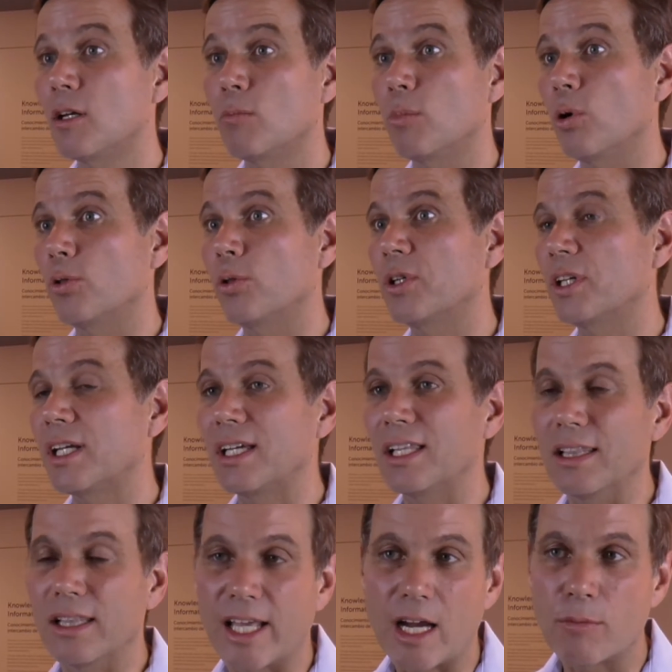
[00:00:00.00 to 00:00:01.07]
both looking at
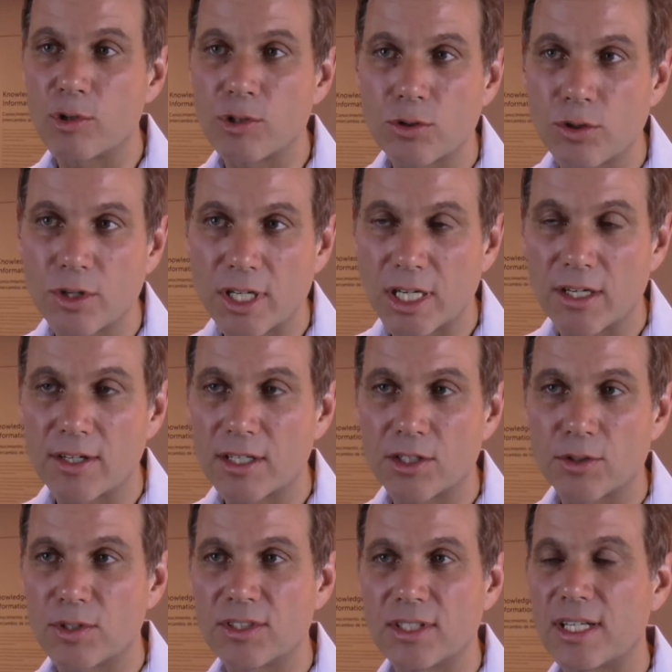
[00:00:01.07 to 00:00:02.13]
laboratory
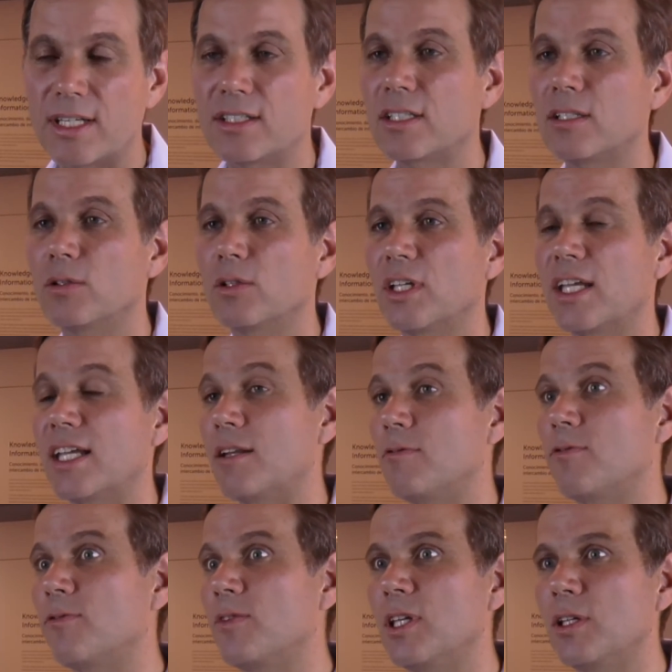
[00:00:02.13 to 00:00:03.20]
characterization, looking at
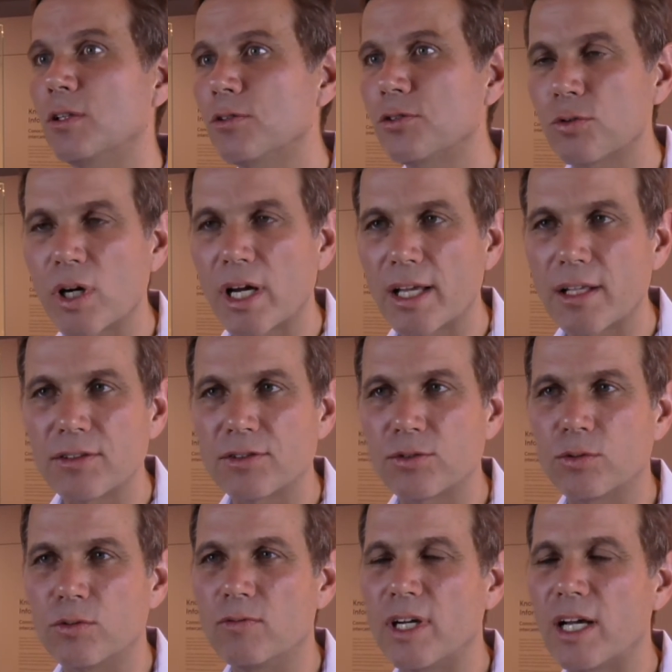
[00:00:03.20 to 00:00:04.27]
field trials
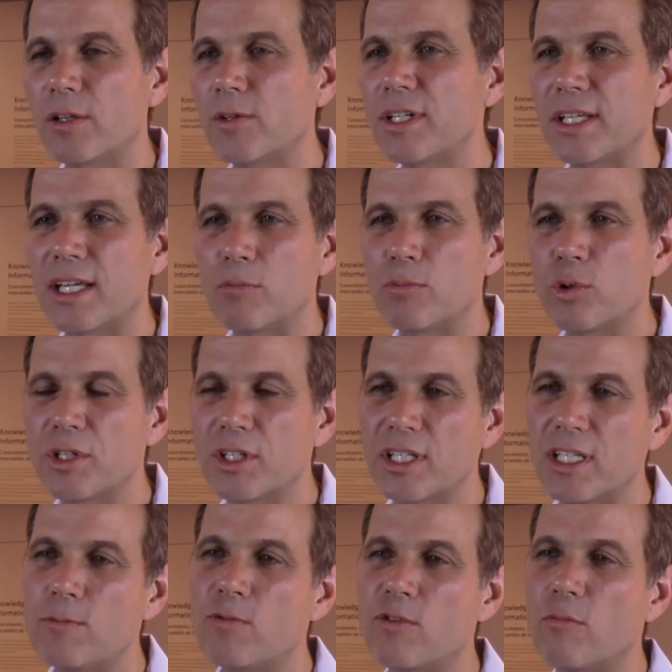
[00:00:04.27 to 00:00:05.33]
to evaluate and put
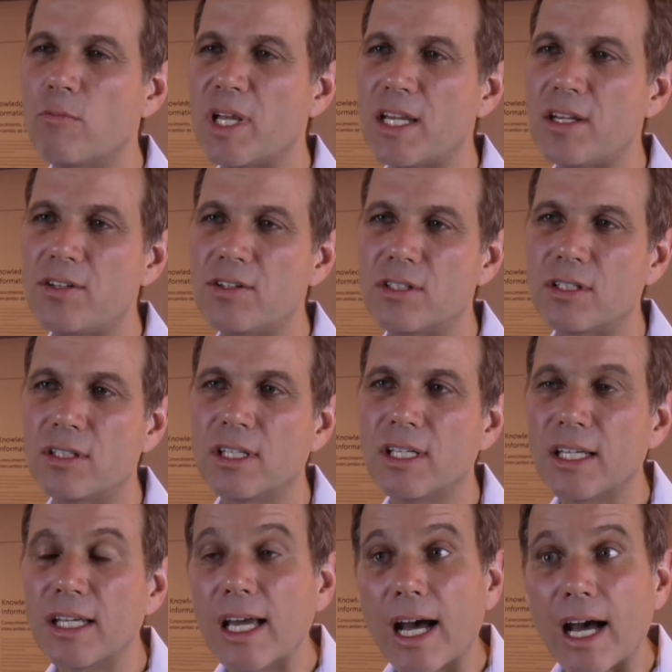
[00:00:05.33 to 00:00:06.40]
information
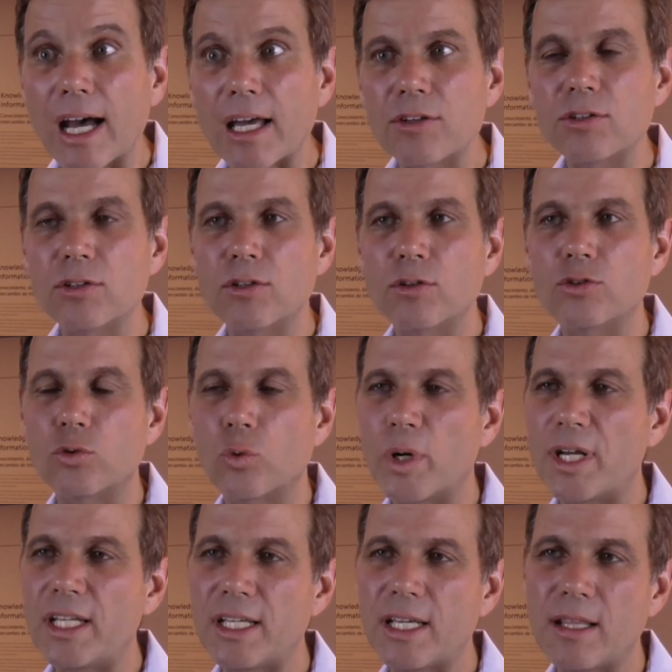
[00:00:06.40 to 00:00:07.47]
onto those
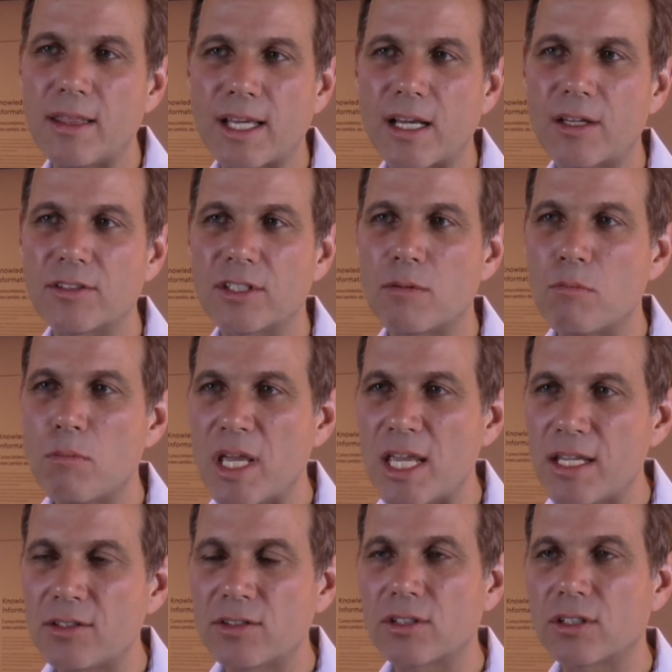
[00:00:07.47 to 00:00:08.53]
28,000
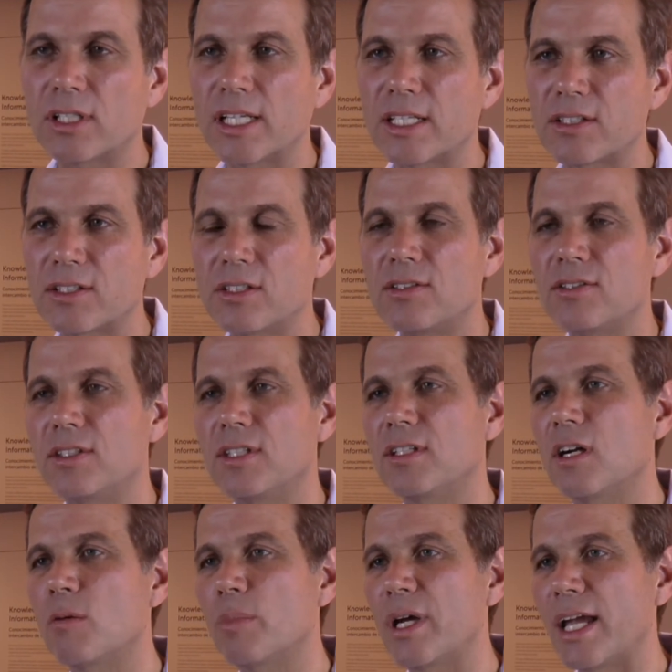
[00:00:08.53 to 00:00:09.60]
maize collections in
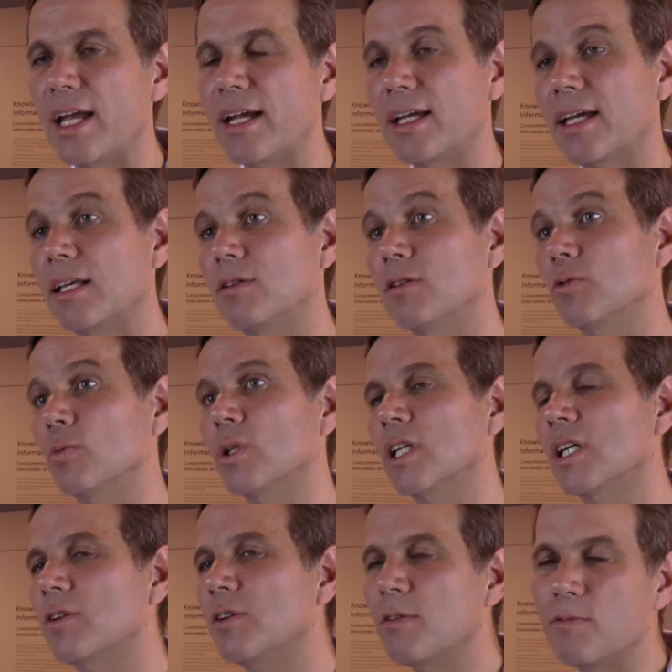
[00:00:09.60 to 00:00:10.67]
our bank and those
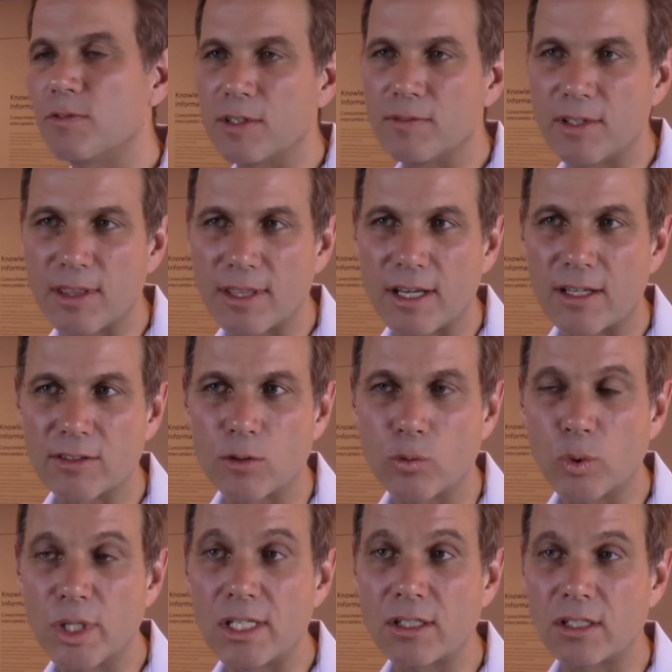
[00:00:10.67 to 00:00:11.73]
150,000
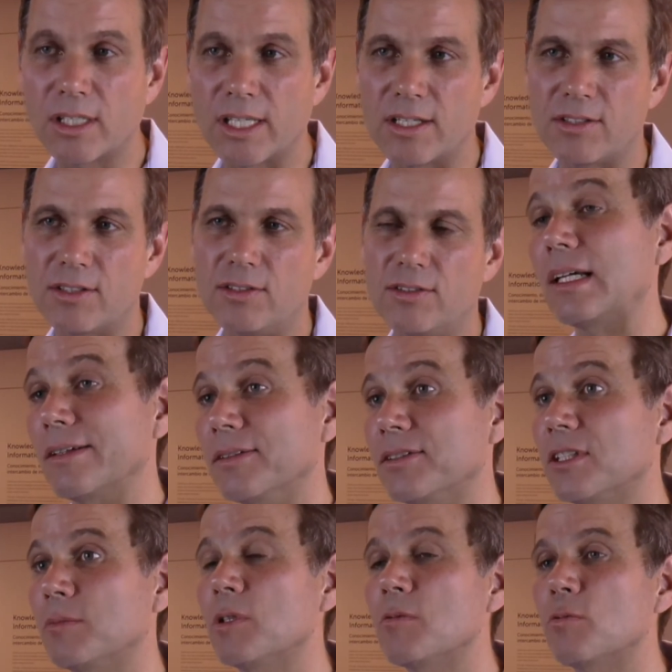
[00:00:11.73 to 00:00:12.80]
wheat collections. The
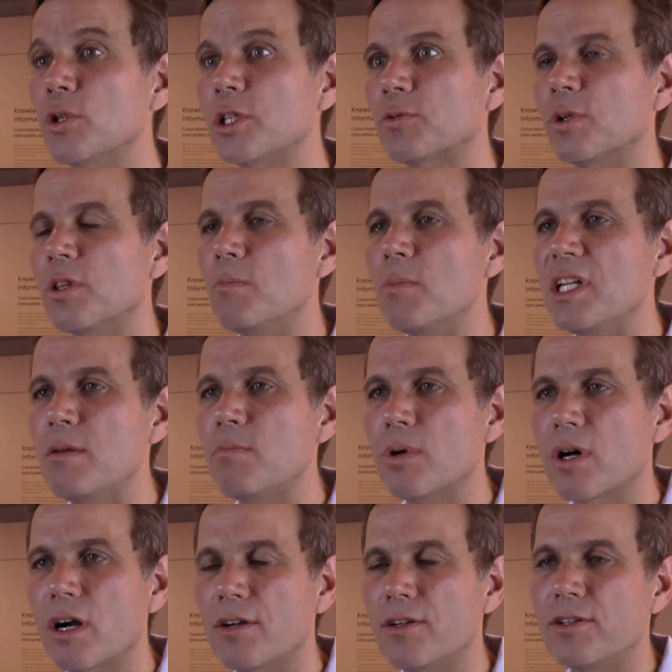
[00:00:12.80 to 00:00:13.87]
CIMMYT works with many
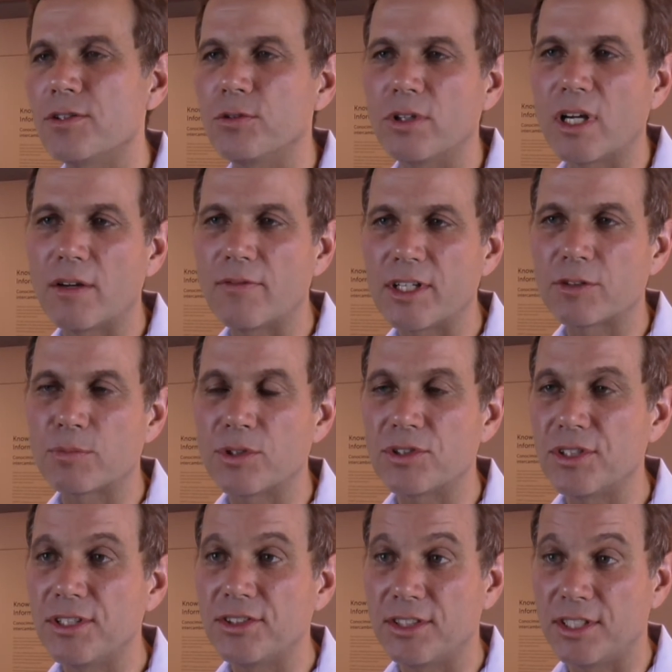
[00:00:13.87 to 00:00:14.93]
partners who have
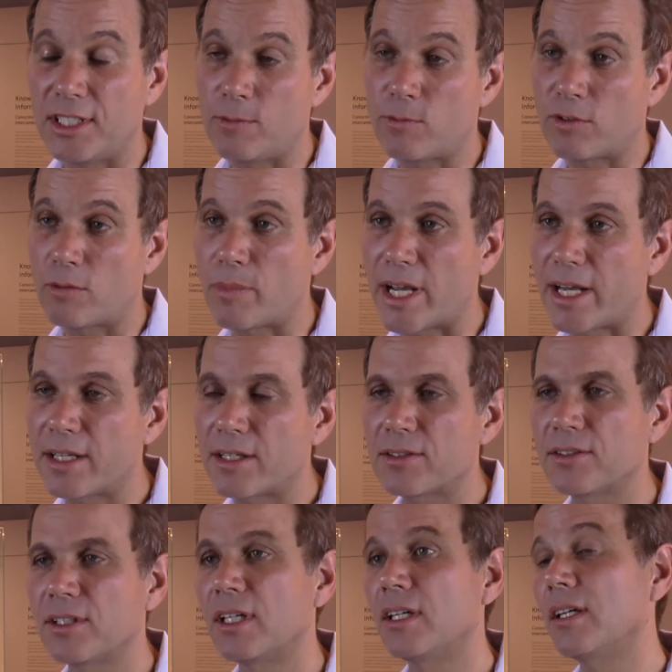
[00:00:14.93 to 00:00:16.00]
expertise in
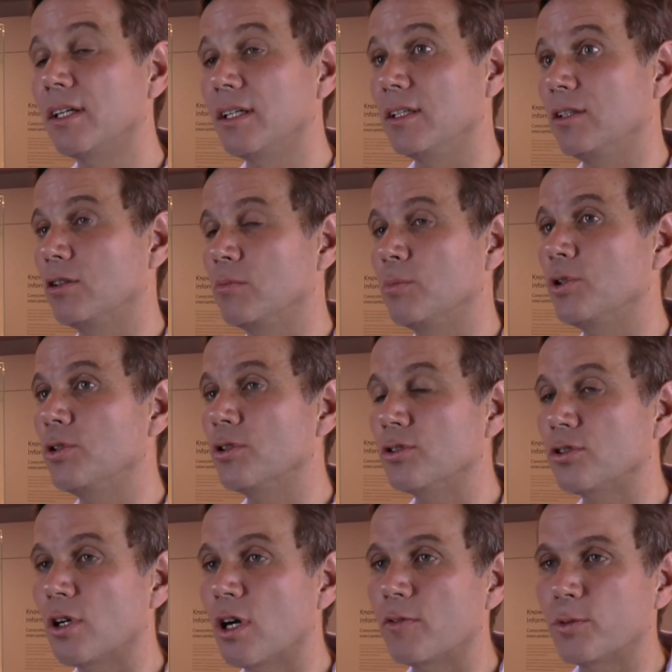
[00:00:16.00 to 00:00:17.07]
informatics, in computer
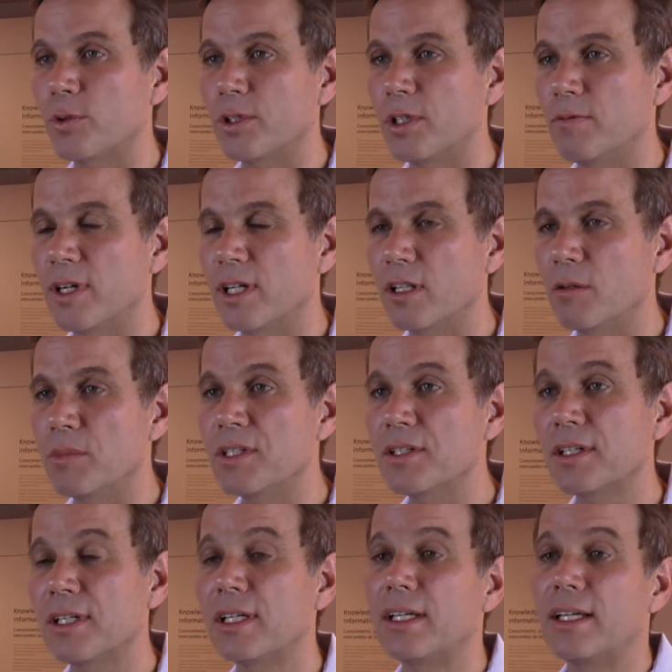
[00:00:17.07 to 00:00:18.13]
software development,
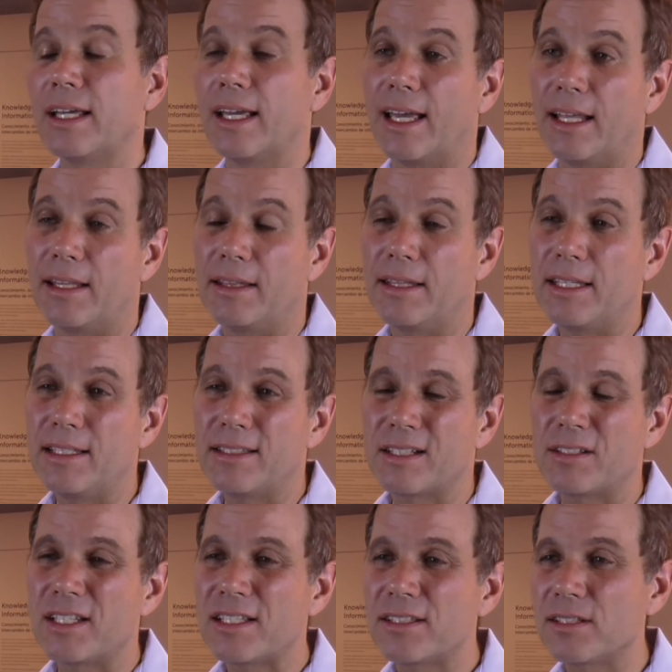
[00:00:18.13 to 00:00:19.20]
and these
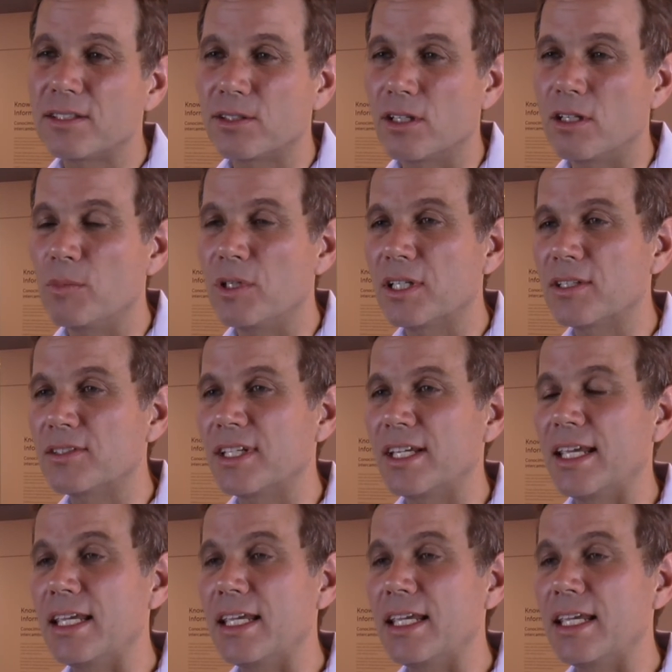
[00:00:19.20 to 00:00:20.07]
are necessary because they